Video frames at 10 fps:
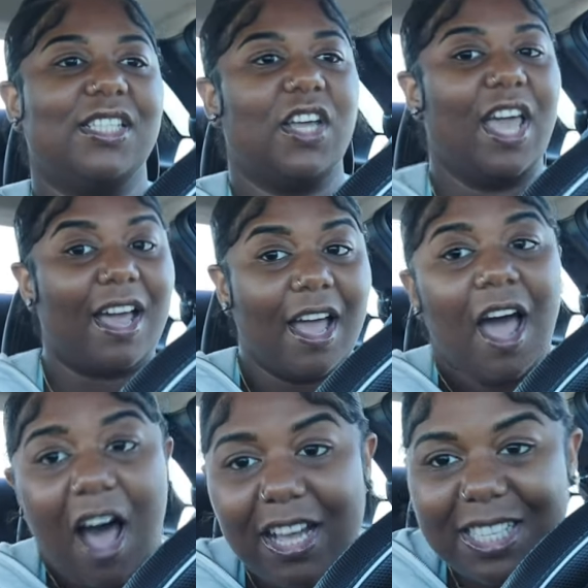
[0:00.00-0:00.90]
So
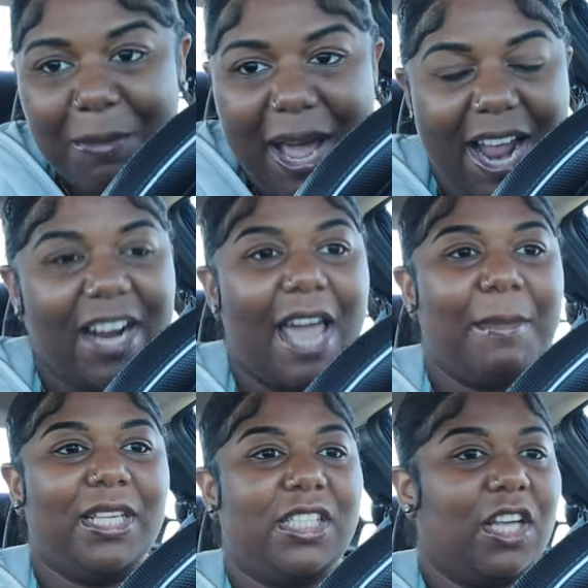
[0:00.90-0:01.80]
yeah. Also, my hair came
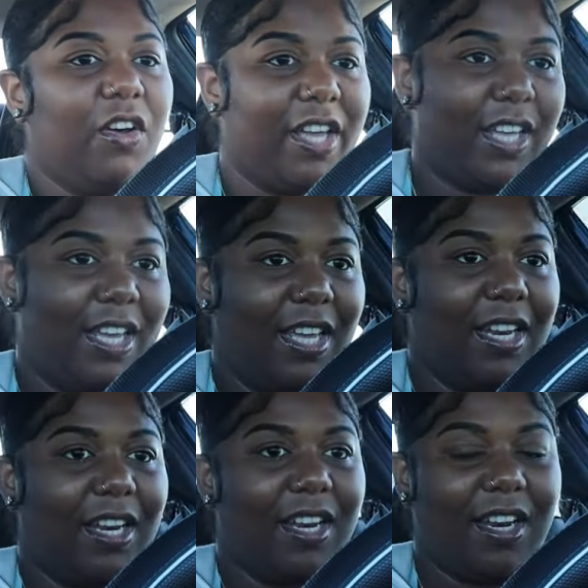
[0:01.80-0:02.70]
out so good.
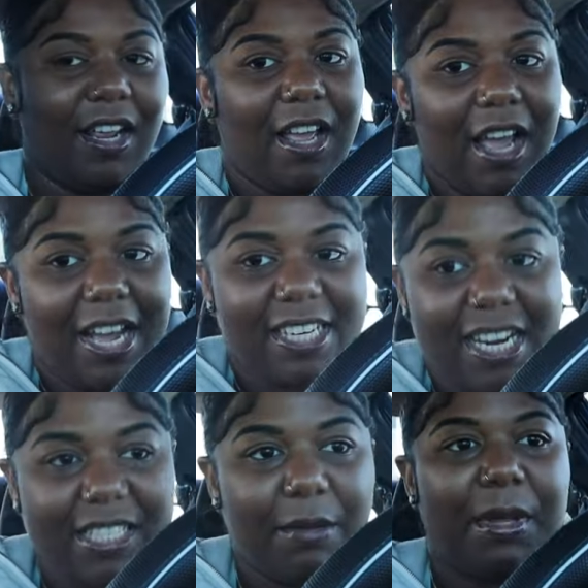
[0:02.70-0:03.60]
I
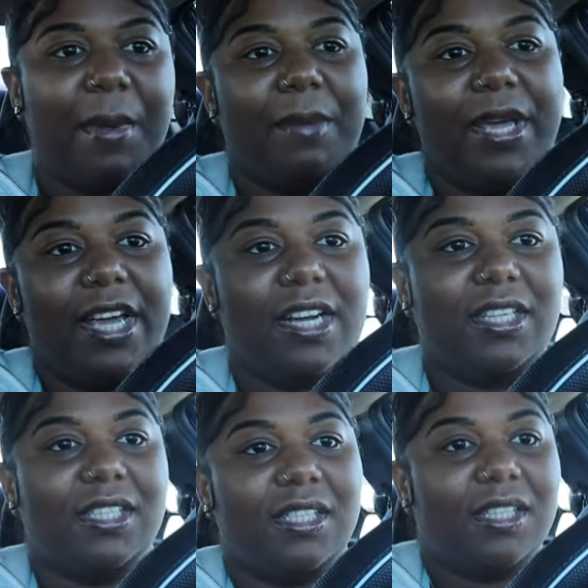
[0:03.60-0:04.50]
changed up the baby
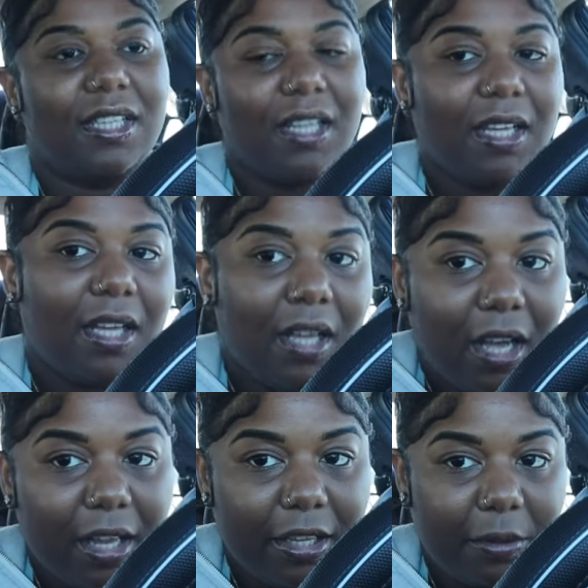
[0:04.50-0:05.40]
hairs
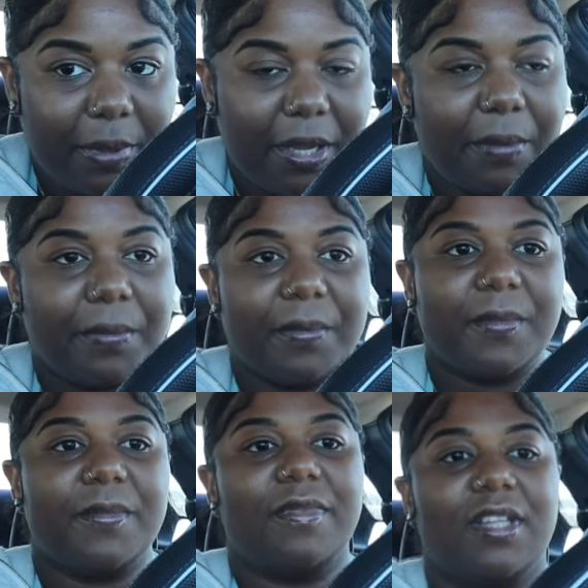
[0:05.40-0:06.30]
a little bit.
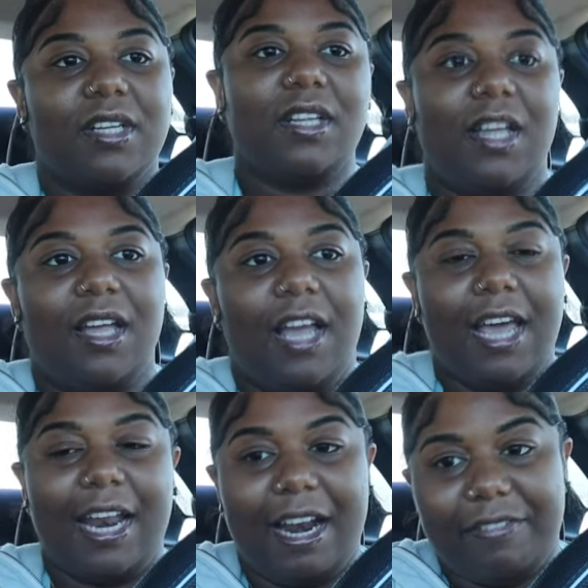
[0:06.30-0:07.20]

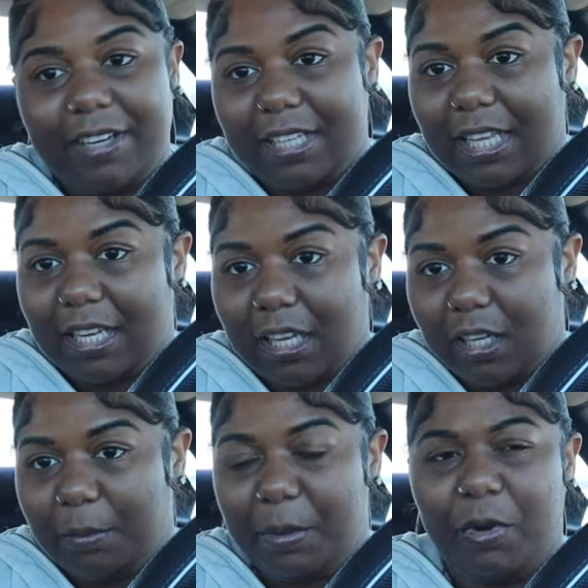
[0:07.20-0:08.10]
And I feel like they look a
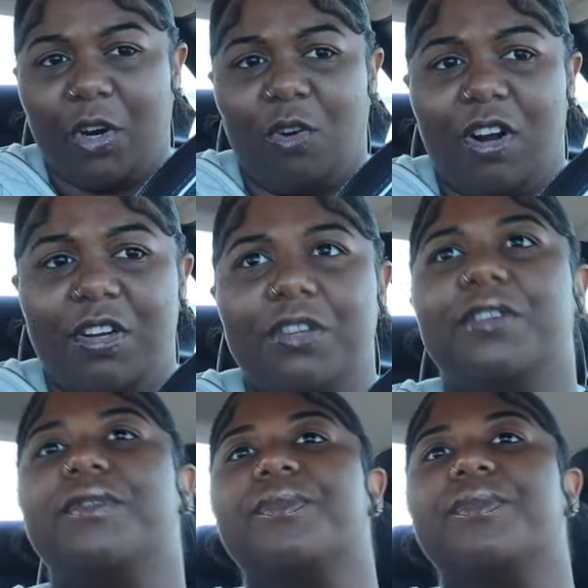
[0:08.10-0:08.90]
little bit more grown.